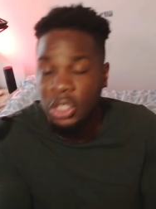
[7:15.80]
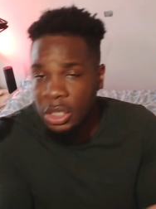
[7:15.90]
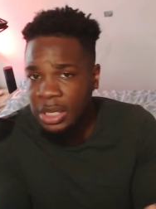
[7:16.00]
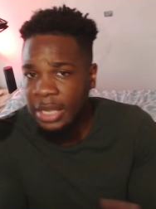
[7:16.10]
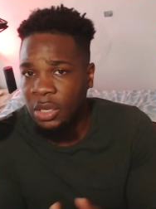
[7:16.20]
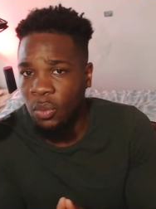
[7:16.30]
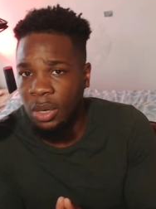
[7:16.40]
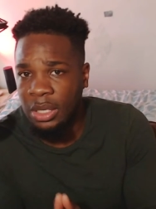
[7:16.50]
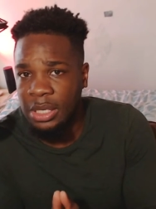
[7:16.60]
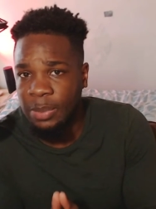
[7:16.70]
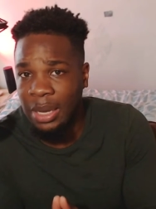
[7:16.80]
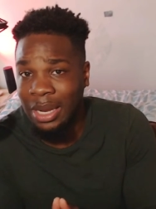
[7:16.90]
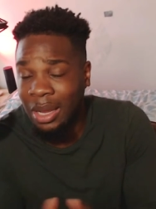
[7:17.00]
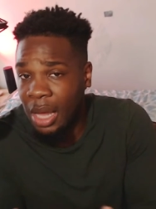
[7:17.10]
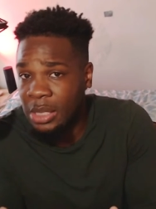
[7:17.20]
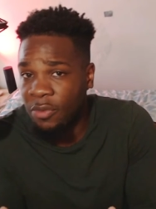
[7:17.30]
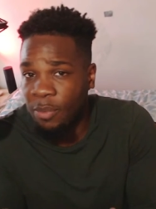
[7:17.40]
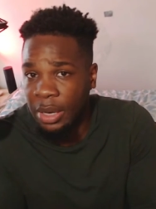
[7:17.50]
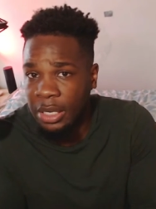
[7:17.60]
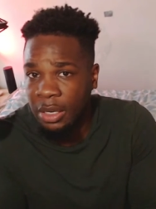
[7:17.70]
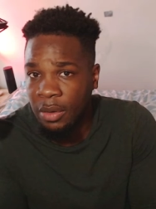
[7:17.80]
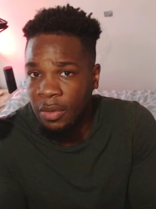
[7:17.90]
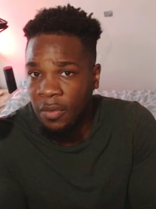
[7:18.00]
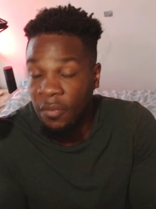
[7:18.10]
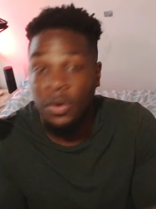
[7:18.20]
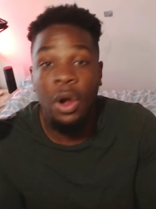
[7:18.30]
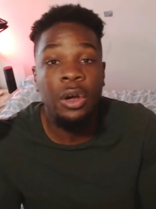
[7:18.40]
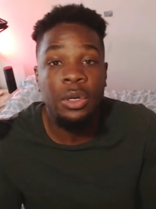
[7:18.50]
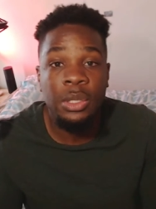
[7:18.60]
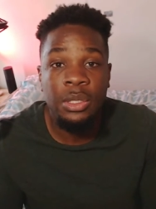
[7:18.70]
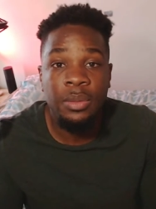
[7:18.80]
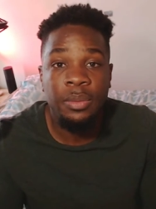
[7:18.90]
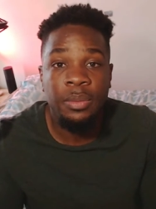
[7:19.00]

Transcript: just like they're willing to spend lots of money for art.